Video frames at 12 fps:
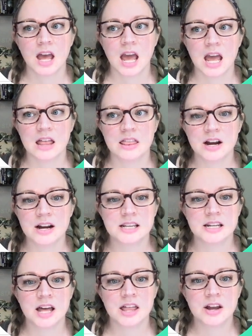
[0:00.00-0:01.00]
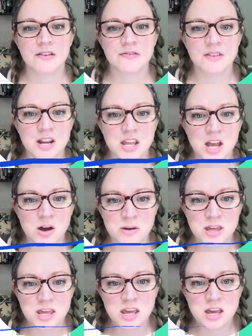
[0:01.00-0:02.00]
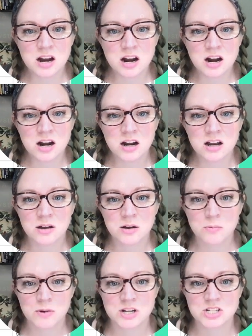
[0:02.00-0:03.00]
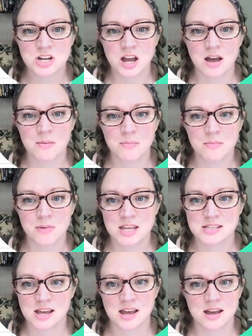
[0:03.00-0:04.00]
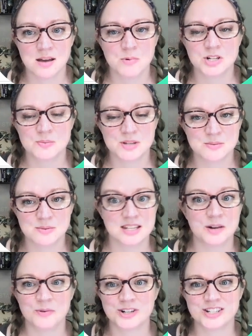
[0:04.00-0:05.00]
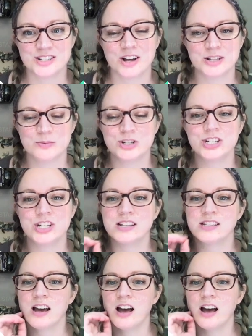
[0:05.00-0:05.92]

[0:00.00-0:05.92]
And there is another video here, which which Ms. Smith did, which is awesome. She's